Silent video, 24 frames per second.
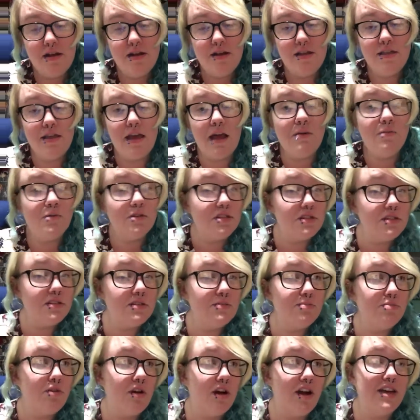That wouldn't
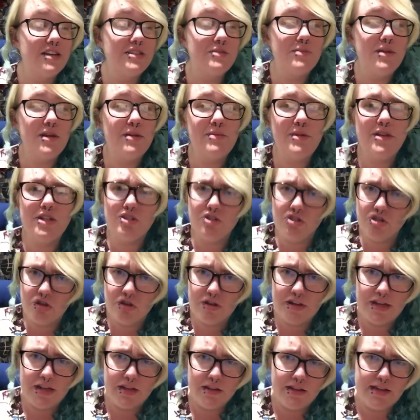surprise me. It'd be in
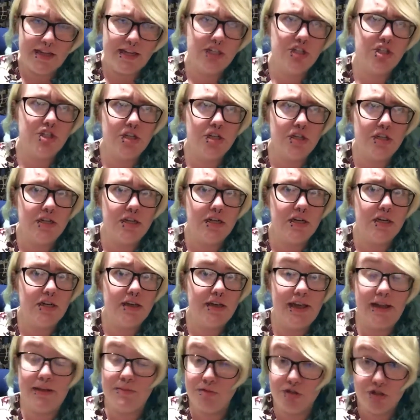circulation at
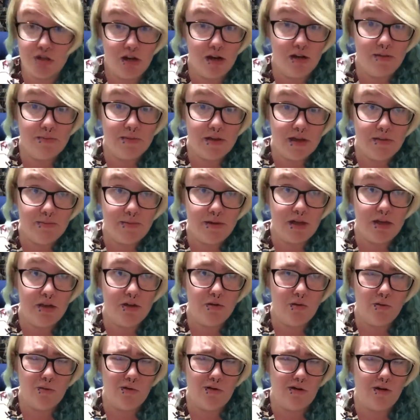GameStop maybe,
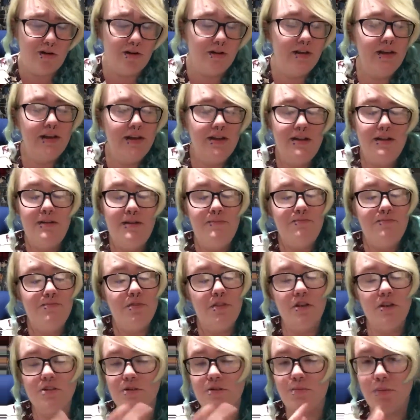or
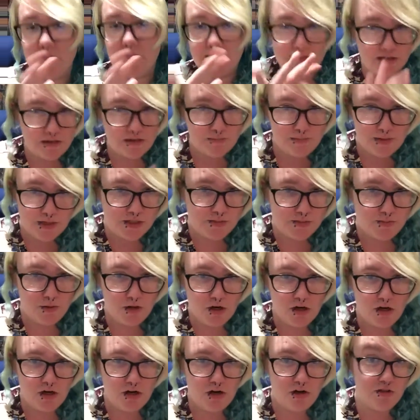there's a place in
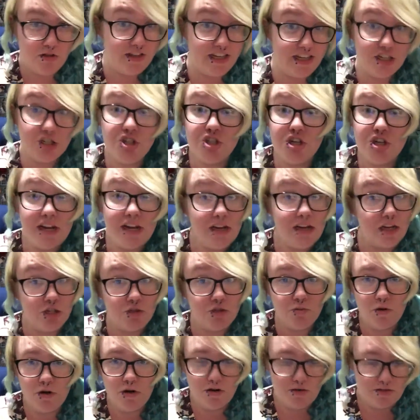Pittsburgh called The Exchange
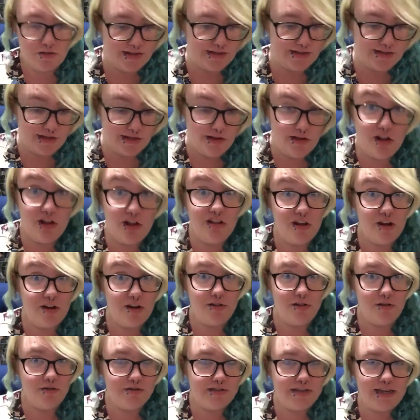where they sell a lot of
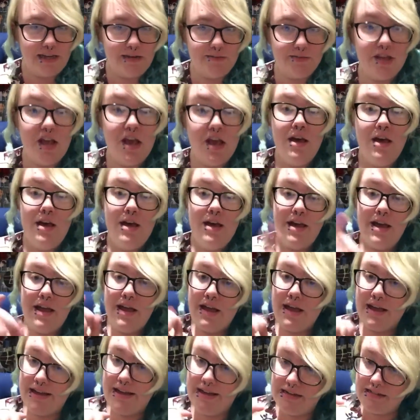those games.
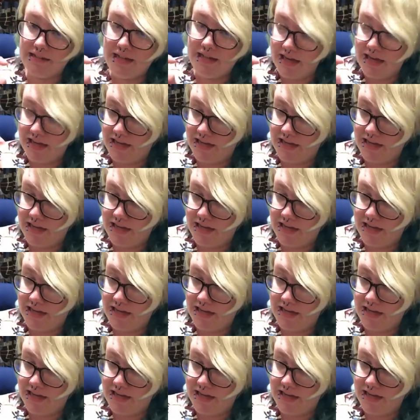And